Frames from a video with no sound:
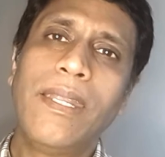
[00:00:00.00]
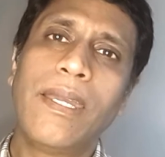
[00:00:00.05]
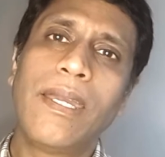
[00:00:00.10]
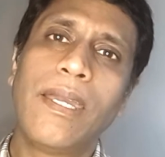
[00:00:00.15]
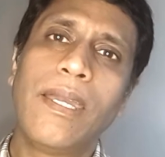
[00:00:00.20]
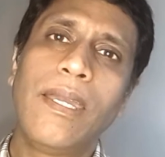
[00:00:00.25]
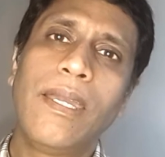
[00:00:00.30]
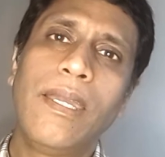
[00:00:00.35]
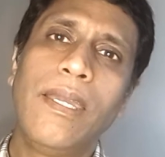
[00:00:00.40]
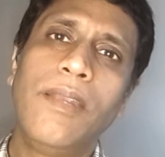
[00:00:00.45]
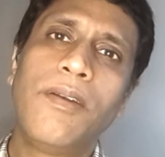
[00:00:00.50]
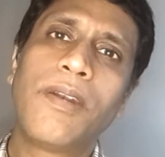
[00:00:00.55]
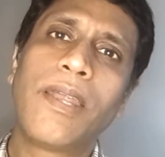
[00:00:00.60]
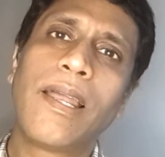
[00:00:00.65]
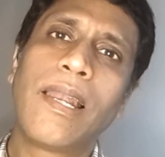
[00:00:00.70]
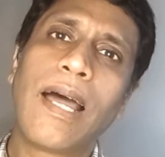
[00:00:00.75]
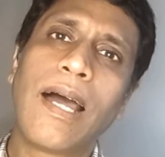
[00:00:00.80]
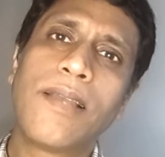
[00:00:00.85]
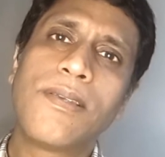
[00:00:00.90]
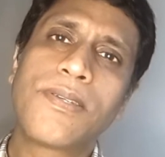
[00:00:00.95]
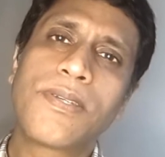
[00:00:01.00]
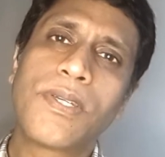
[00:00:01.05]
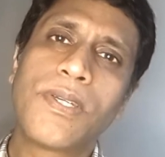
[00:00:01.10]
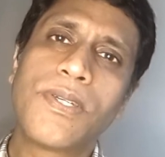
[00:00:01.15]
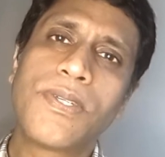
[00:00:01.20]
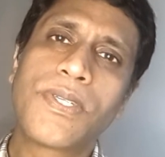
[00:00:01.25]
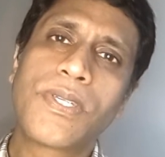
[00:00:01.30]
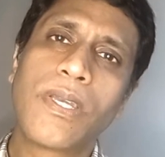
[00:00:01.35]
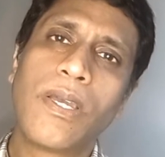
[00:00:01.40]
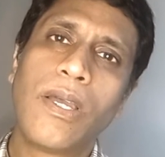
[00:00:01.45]
day he
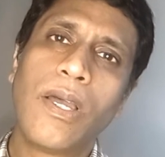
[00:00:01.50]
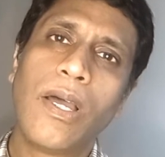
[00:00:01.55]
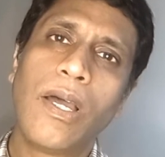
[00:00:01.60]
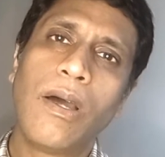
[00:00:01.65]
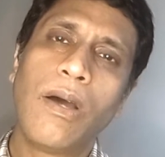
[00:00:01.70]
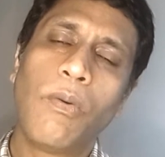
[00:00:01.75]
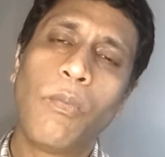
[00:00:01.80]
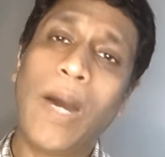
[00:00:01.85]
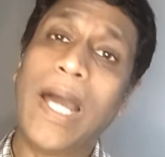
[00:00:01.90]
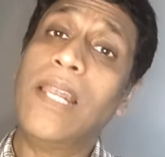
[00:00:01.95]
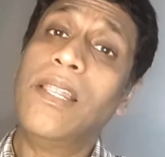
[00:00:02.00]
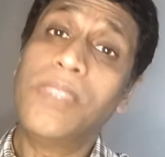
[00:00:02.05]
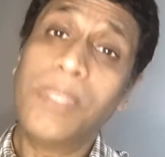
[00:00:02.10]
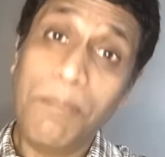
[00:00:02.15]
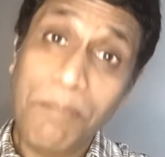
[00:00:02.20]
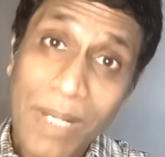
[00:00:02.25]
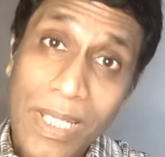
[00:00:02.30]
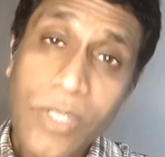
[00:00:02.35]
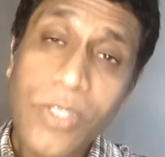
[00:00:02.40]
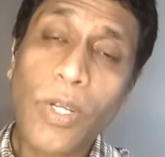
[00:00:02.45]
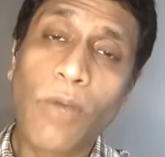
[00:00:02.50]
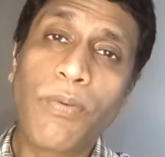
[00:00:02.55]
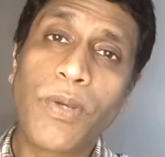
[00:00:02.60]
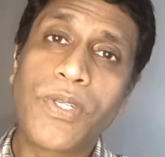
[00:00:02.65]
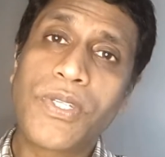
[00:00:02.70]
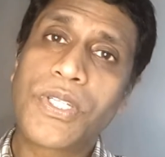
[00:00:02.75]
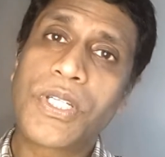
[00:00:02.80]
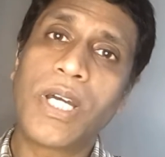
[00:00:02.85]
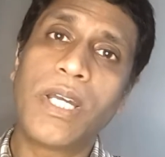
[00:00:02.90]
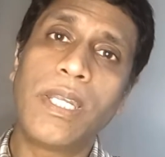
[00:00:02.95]
realizes, while in the midst of
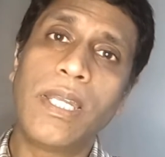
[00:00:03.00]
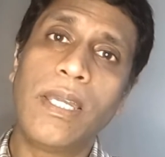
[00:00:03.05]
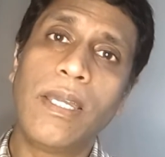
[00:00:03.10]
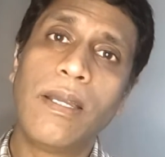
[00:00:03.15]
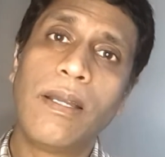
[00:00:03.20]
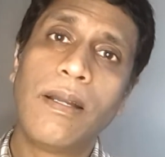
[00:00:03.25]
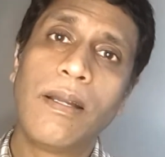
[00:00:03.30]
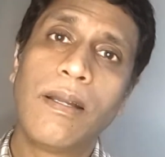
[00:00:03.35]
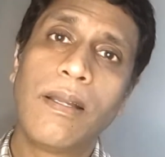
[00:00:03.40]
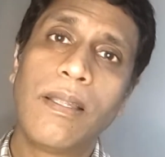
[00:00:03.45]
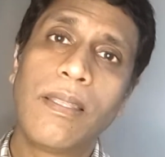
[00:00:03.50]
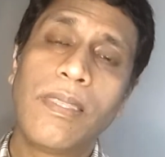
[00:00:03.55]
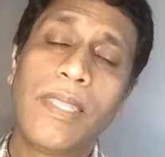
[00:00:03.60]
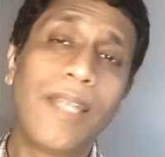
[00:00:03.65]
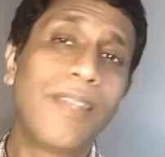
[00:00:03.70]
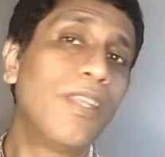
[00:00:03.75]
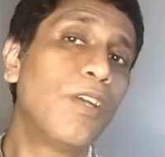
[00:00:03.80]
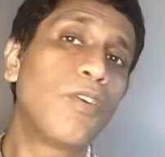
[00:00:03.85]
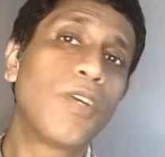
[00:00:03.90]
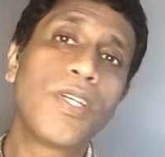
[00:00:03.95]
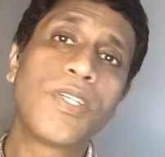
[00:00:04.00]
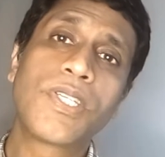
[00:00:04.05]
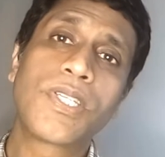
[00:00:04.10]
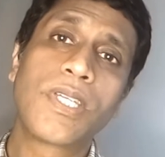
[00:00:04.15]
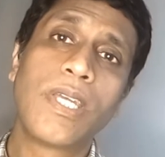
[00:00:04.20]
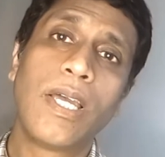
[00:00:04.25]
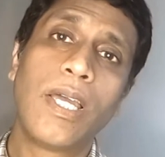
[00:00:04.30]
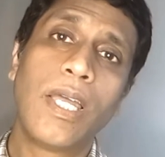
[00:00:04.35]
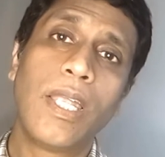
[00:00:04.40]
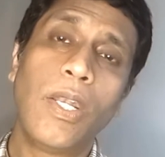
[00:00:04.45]
his journey, that there
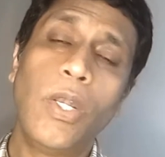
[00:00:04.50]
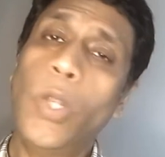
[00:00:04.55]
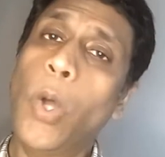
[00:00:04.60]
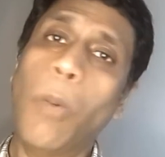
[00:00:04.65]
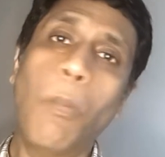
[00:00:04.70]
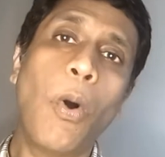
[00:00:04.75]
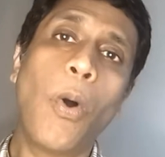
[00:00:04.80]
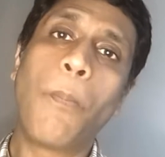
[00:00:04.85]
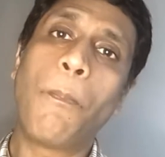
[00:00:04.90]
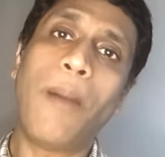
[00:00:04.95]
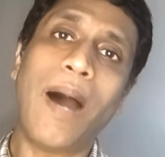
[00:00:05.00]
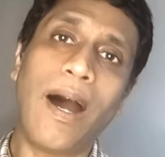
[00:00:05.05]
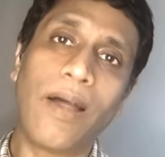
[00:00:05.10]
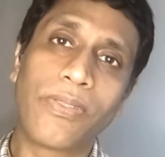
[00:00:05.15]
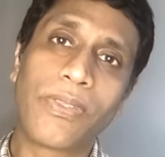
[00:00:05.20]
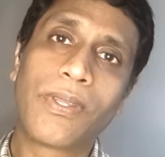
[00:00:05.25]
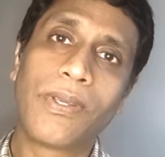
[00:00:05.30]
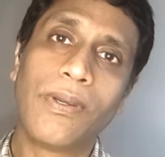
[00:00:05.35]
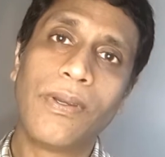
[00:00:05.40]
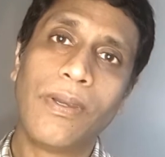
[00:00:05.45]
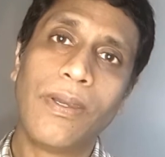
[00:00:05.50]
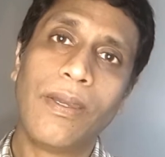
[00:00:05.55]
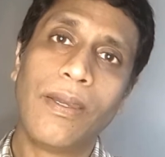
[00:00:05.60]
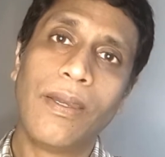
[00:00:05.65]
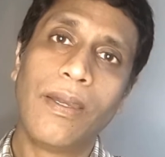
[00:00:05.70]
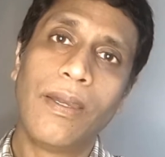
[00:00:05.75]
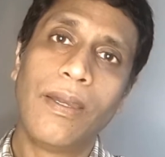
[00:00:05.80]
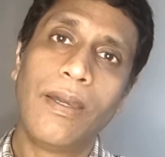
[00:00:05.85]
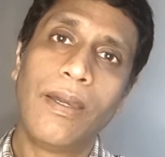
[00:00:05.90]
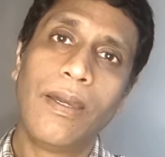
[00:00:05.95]
is no more path.
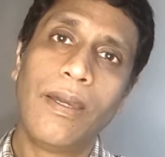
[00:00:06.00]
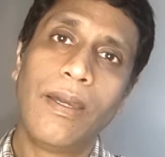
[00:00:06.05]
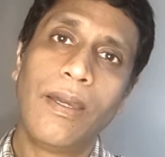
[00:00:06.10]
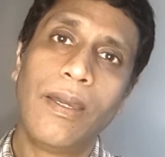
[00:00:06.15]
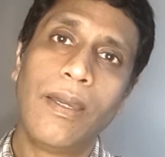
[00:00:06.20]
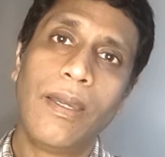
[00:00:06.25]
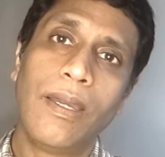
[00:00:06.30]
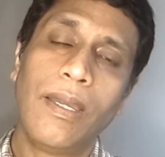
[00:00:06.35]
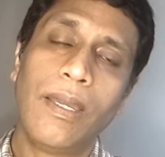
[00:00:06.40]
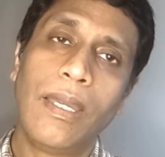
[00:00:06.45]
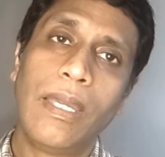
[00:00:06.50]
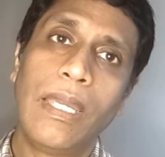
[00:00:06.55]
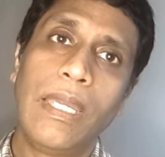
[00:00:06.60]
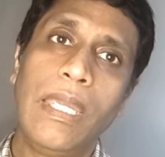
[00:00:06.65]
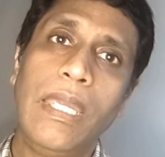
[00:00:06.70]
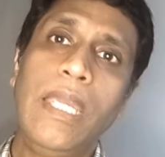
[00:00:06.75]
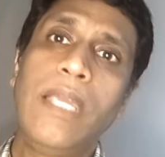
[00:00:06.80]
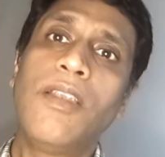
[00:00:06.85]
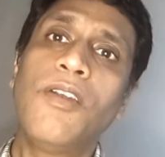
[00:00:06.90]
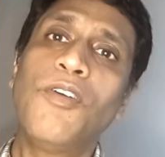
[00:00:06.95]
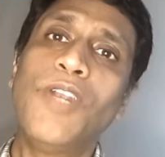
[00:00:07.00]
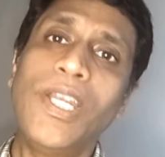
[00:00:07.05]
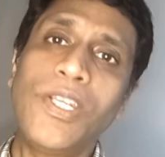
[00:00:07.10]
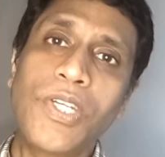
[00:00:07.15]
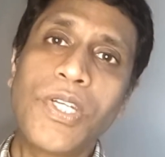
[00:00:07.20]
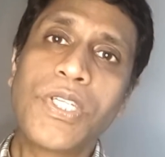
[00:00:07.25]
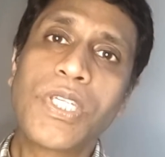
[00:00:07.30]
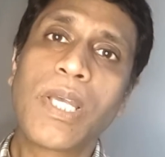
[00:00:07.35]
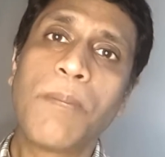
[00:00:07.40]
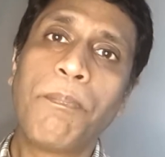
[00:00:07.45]
He
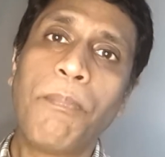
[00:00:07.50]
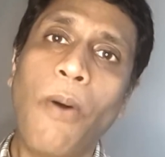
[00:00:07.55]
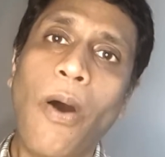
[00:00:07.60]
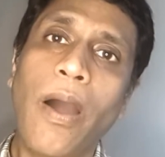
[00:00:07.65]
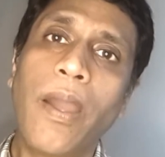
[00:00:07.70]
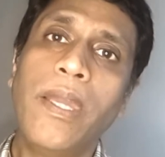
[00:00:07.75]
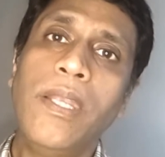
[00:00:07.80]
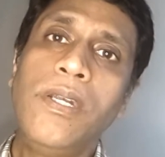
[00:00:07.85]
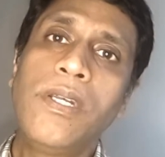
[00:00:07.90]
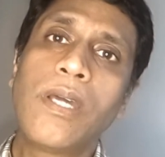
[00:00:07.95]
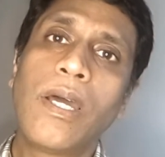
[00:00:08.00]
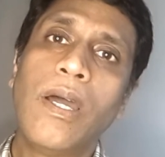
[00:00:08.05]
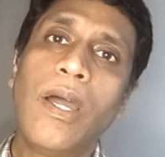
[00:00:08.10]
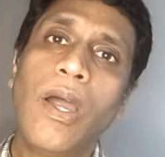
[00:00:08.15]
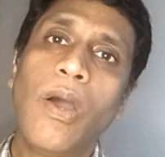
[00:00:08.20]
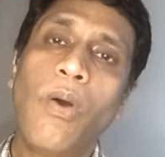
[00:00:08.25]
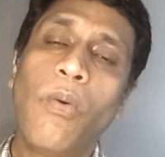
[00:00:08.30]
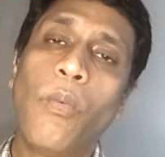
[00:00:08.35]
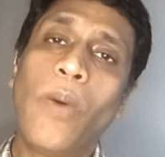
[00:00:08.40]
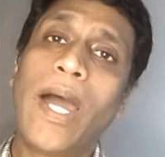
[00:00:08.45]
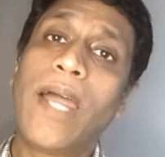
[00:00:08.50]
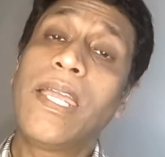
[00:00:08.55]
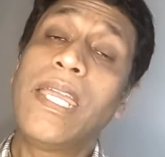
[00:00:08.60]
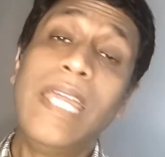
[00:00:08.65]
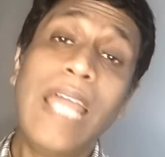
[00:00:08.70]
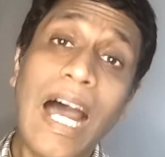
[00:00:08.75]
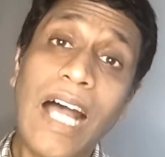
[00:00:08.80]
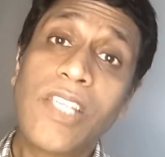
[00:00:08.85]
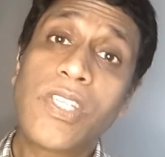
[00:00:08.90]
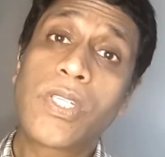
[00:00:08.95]
reaches a point where
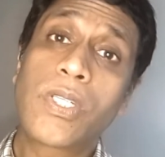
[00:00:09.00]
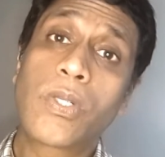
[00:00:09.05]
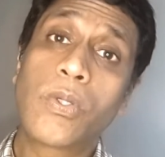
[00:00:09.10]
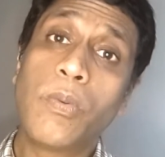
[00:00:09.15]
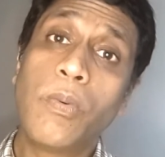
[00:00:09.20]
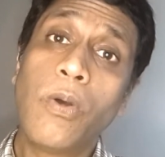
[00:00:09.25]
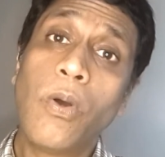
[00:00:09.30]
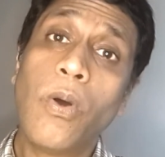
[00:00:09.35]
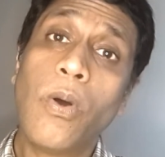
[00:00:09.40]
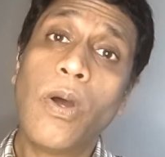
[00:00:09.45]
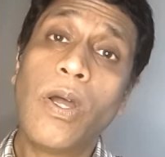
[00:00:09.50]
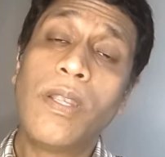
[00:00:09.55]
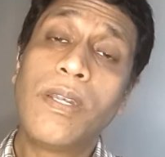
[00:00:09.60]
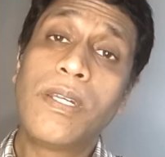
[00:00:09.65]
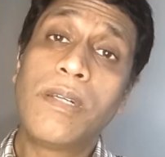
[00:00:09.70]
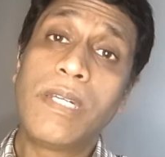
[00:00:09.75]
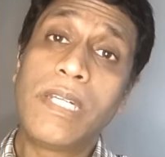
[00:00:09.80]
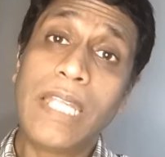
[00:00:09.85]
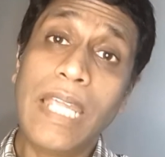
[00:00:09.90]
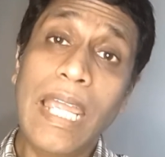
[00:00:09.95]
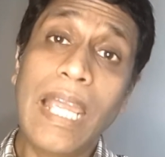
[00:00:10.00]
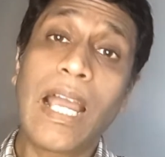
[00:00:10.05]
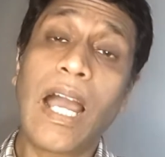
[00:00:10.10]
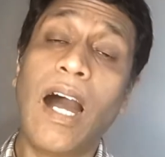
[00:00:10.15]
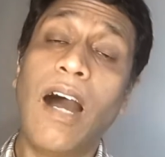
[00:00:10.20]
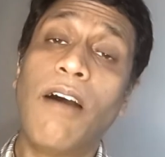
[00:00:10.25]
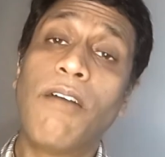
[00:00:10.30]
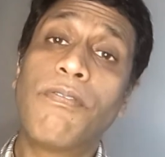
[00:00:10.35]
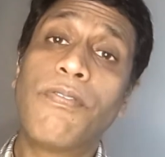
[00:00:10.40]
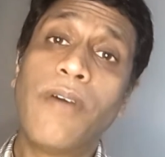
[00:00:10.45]
he has to take
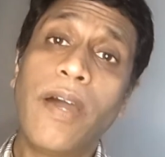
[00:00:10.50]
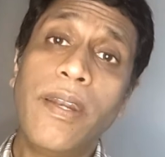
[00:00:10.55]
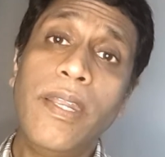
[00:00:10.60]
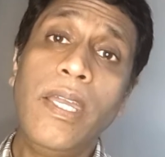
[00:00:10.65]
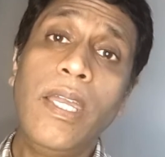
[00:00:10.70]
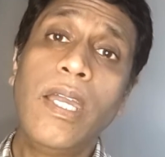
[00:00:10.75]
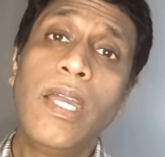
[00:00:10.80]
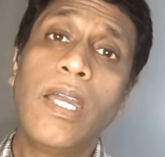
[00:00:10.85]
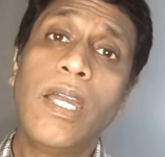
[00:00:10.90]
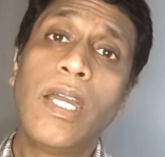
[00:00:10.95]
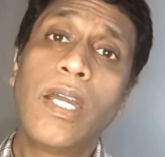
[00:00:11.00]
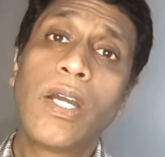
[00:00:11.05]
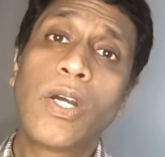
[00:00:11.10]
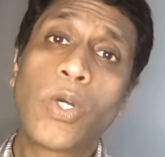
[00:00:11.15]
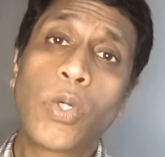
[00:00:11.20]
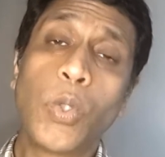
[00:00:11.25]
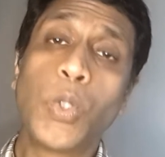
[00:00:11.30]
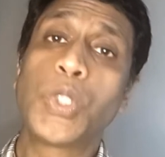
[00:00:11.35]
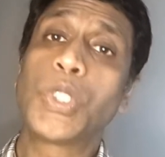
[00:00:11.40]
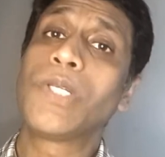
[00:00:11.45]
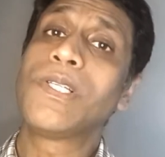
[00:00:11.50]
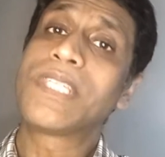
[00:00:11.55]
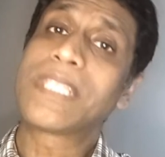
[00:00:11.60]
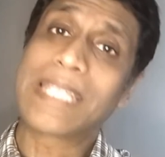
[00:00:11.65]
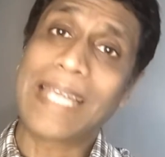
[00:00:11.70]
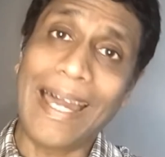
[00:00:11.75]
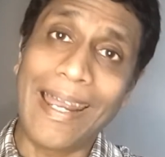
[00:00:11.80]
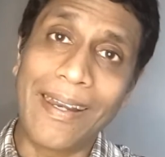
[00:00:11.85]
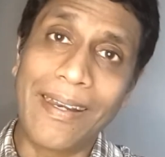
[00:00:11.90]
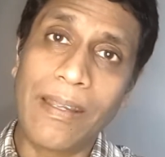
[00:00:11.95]
a very crucial
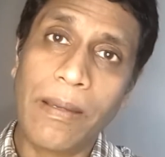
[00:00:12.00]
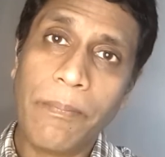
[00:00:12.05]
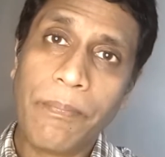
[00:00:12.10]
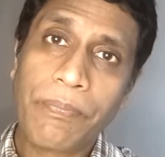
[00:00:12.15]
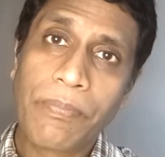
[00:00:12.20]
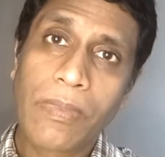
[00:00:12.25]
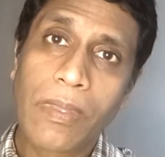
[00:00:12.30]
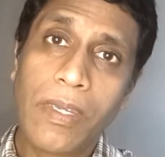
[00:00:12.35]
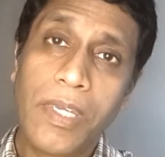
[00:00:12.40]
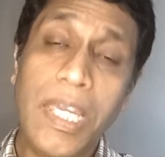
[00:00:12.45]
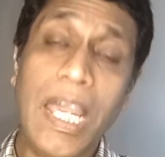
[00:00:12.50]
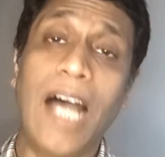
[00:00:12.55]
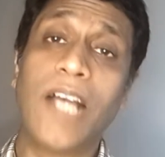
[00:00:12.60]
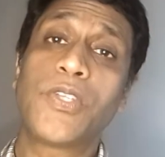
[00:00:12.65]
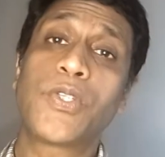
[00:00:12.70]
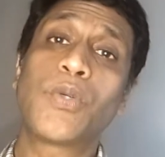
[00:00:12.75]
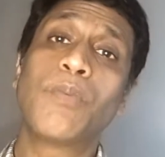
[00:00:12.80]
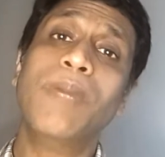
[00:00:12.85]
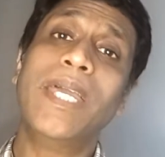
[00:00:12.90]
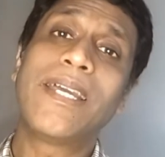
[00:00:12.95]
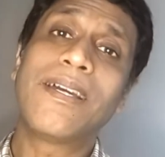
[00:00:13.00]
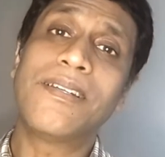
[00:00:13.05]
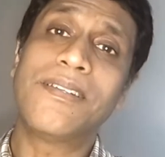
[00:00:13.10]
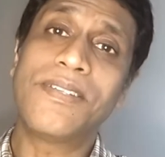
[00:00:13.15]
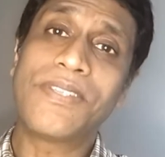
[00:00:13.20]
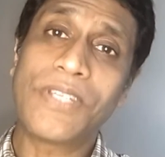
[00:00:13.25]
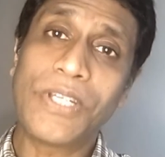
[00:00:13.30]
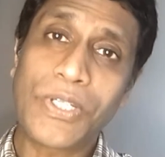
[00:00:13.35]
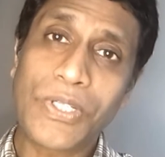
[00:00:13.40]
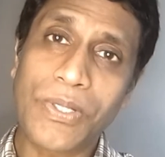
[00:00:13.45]
stand. He has to make a
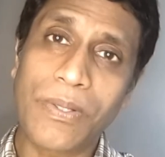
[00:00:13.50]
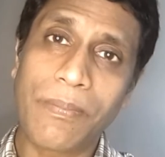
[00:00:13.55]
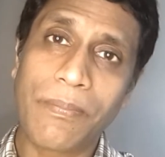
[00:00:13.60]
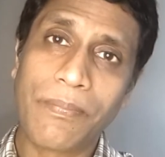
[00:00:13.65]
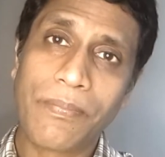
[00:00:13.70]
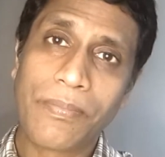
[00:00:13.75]
decision.